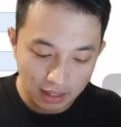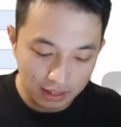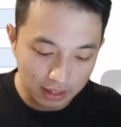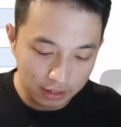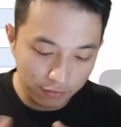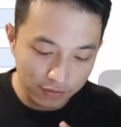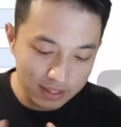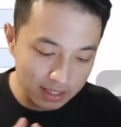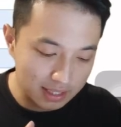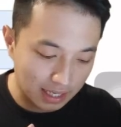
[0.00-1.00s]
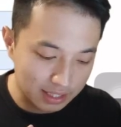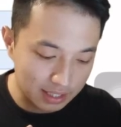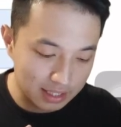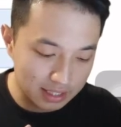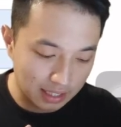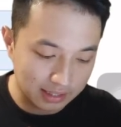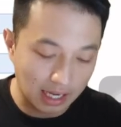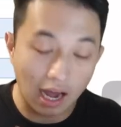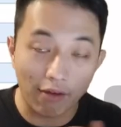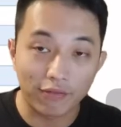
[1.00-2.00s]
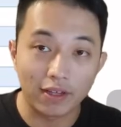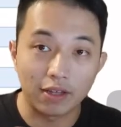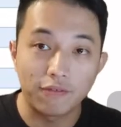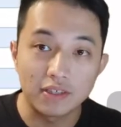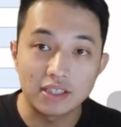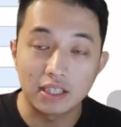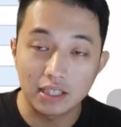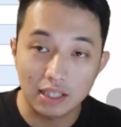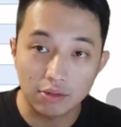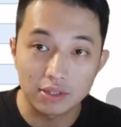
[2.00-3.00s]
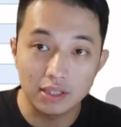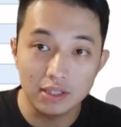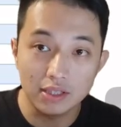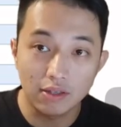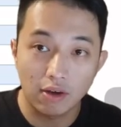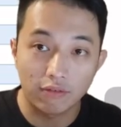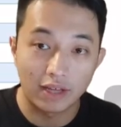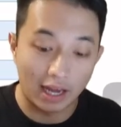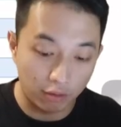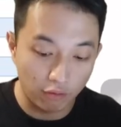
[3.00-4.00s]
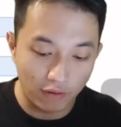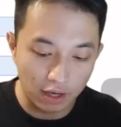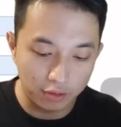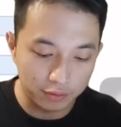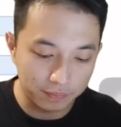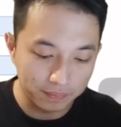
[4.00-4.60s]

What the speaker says: The differences actually starts after the first 30,000 of the annual value.